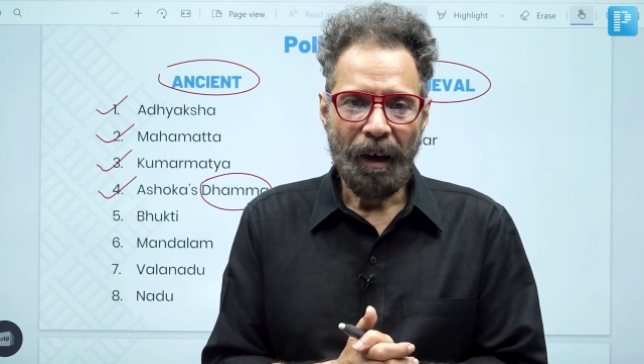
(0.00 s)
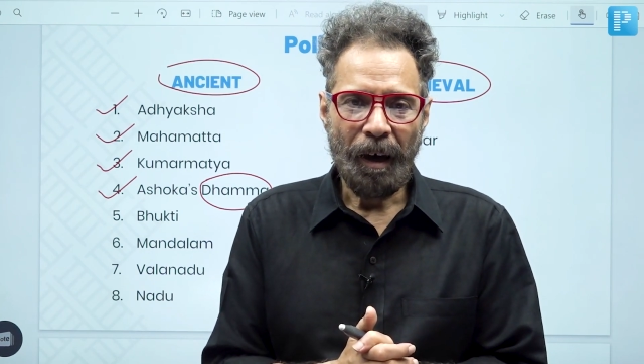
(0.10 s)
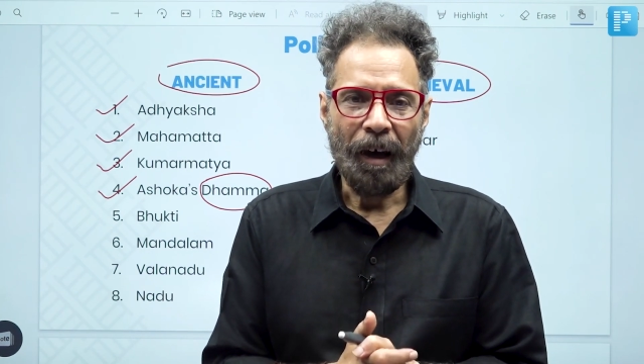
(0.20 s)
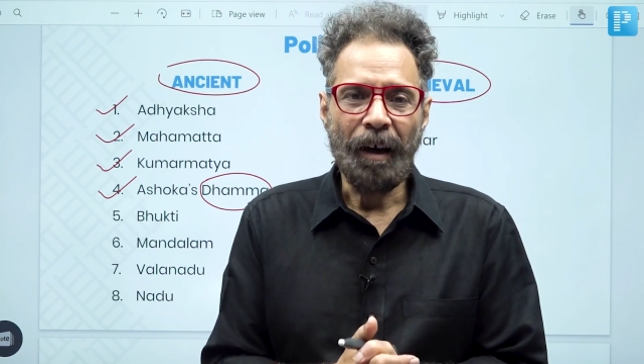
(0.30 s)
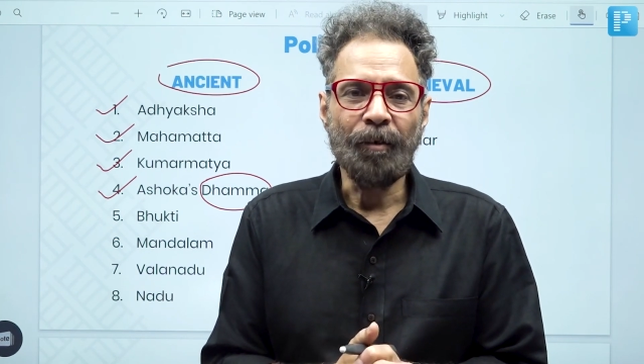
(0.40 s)

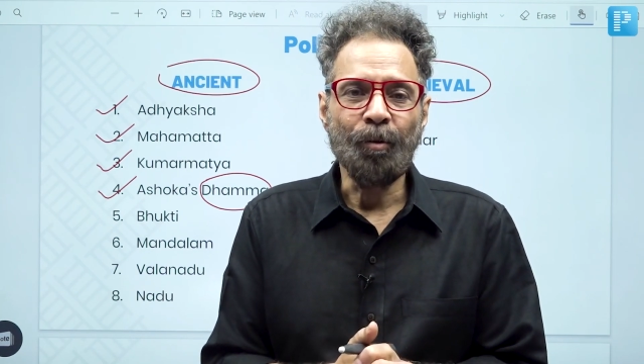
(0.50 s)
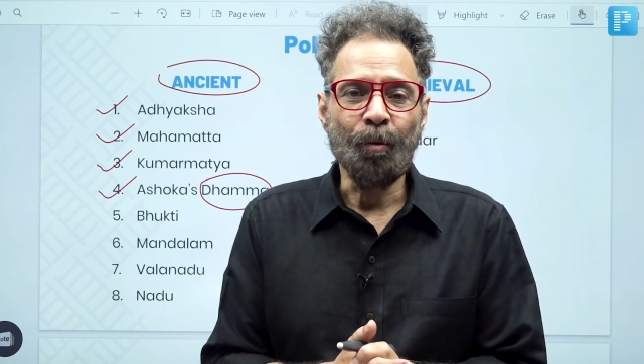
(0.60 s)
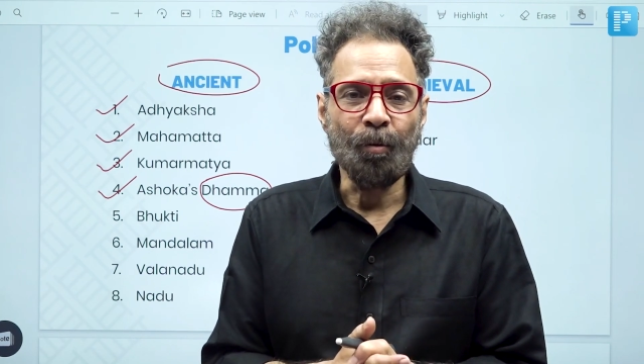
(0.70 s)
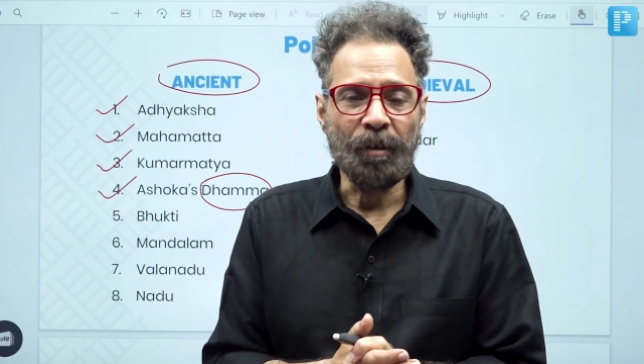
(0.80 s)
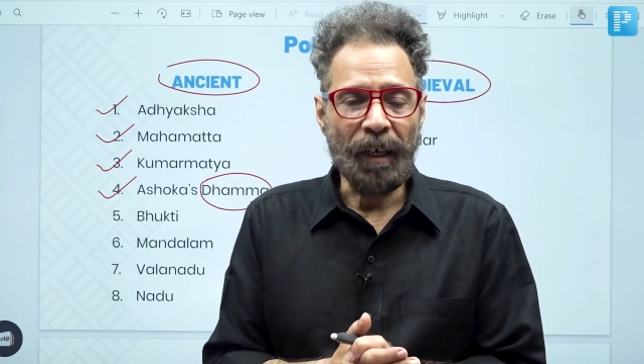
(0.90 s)
and
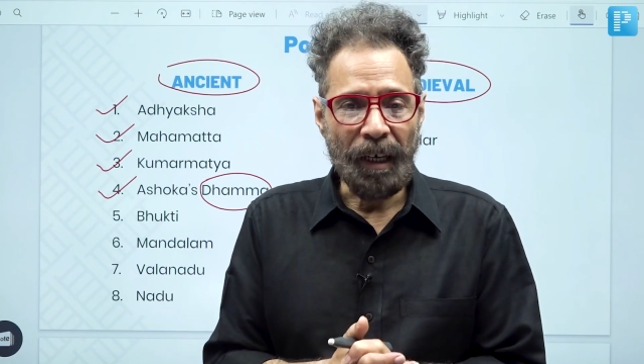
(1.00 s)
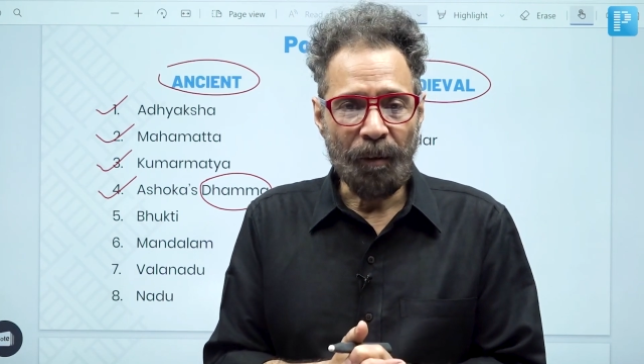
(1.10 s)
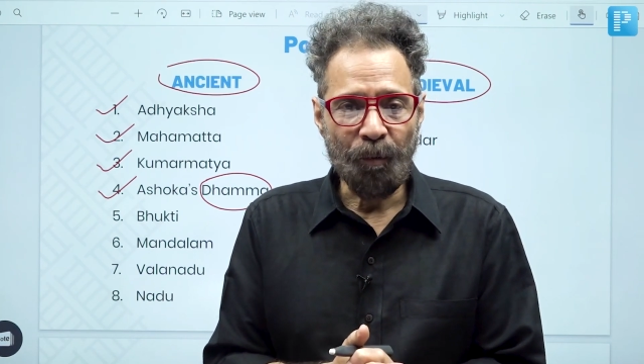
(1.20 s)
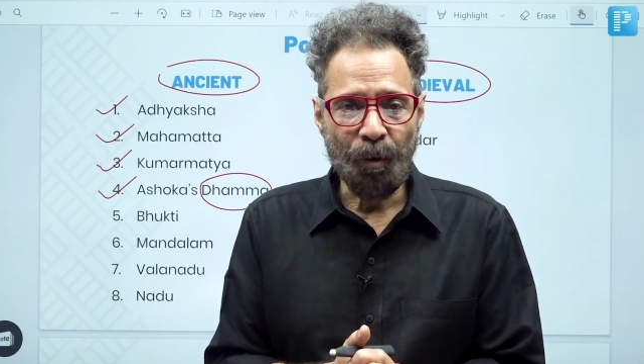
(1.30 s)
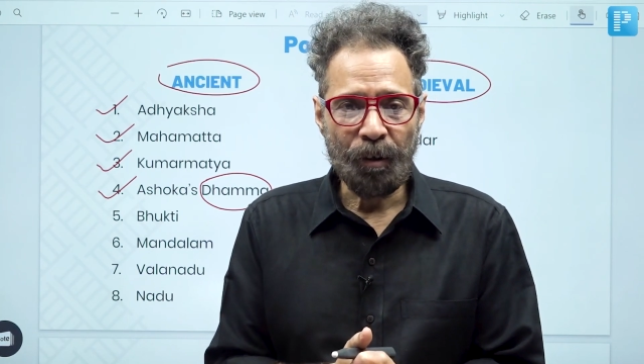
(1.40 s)
whose
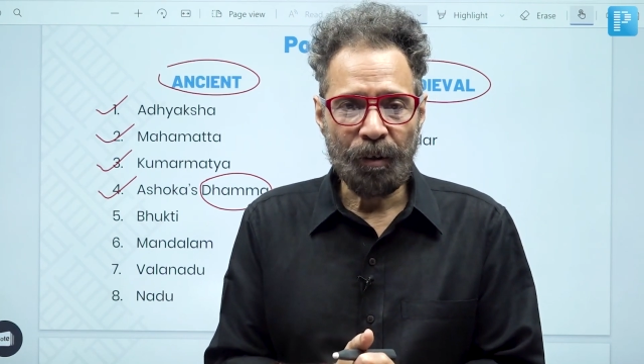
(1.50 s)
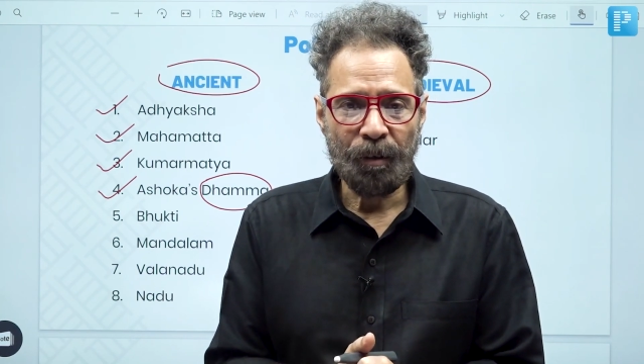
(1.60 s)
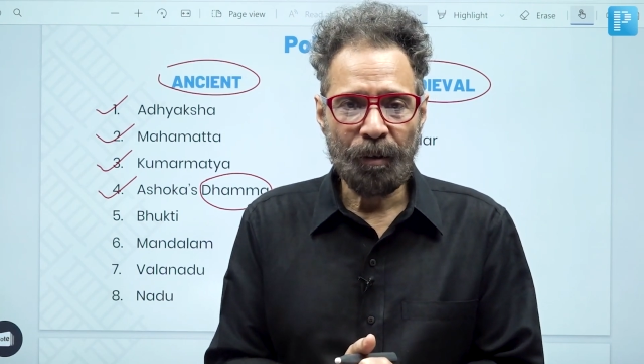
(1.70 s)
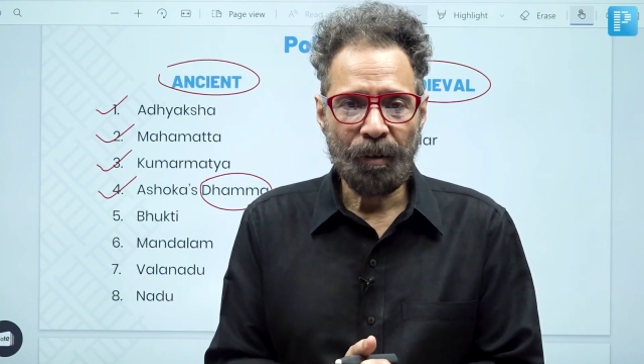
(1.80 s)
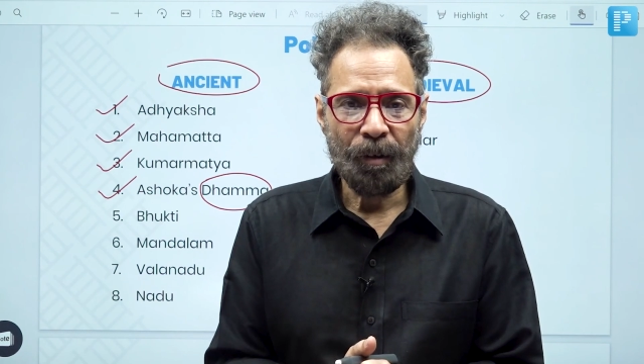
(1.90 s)
aim was
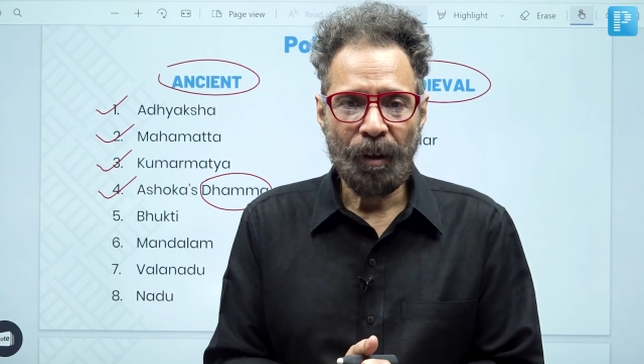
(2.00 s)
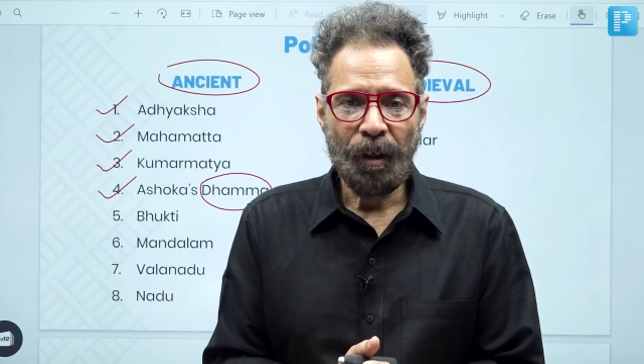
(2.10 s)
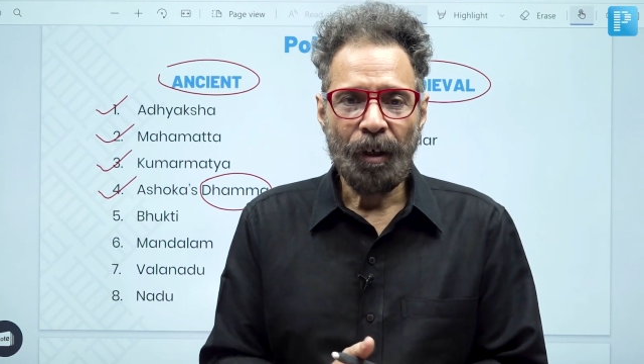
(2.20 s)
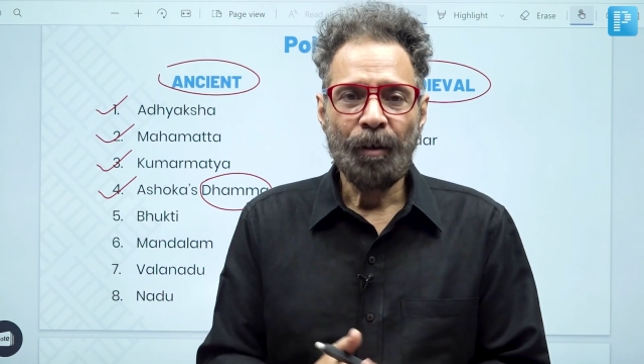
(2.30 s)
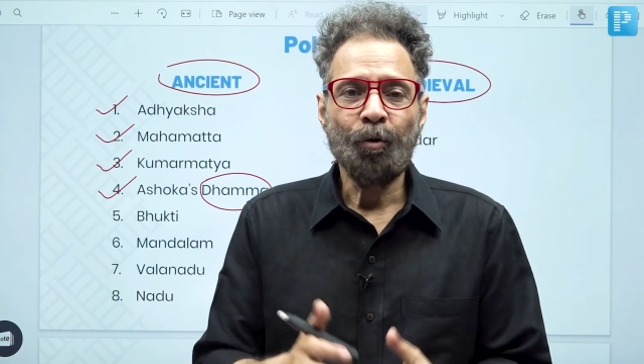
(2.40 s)

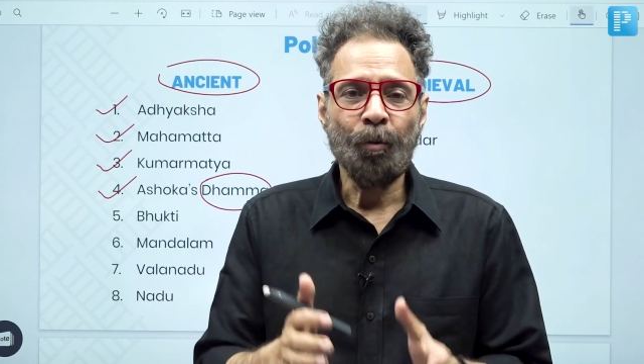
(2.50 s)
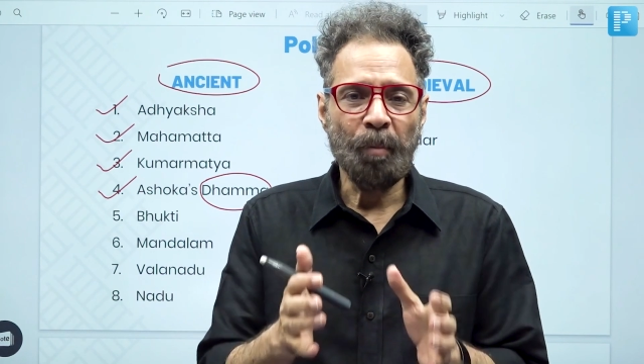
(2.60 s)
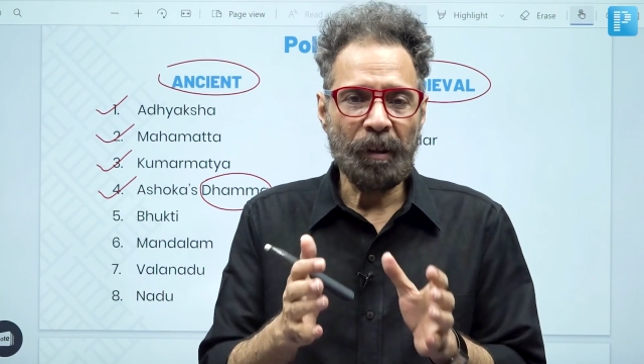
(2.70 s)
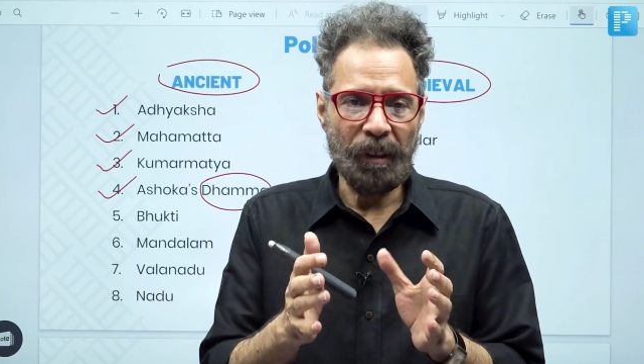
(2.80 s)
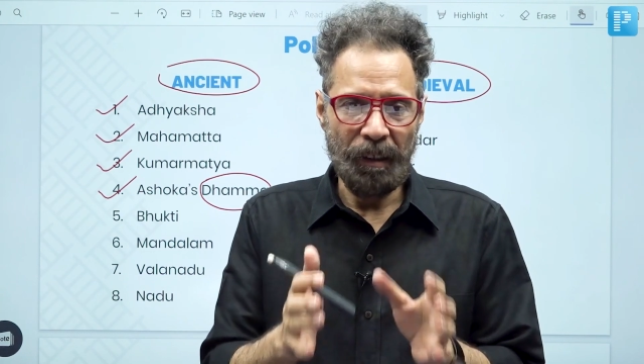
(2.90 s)
to
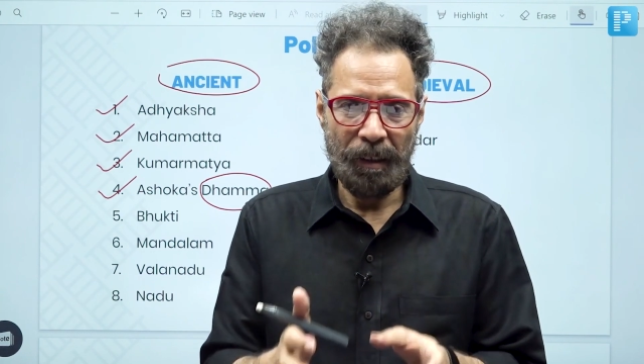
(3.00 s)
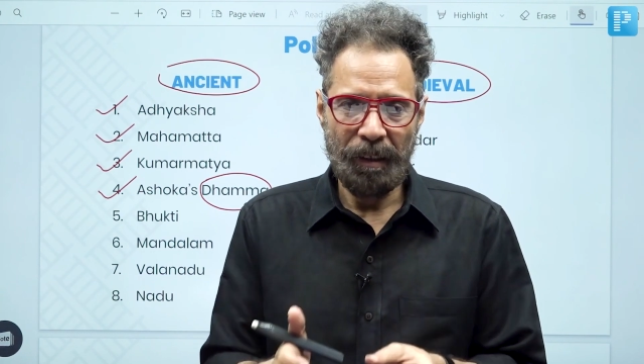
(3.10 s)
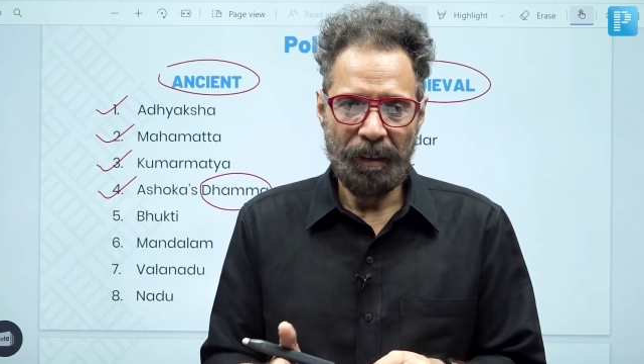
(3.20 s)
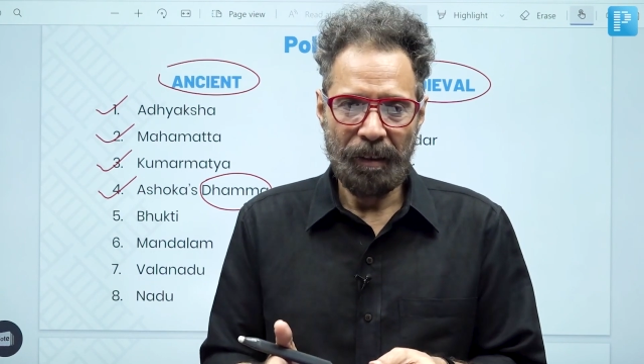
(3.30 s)
present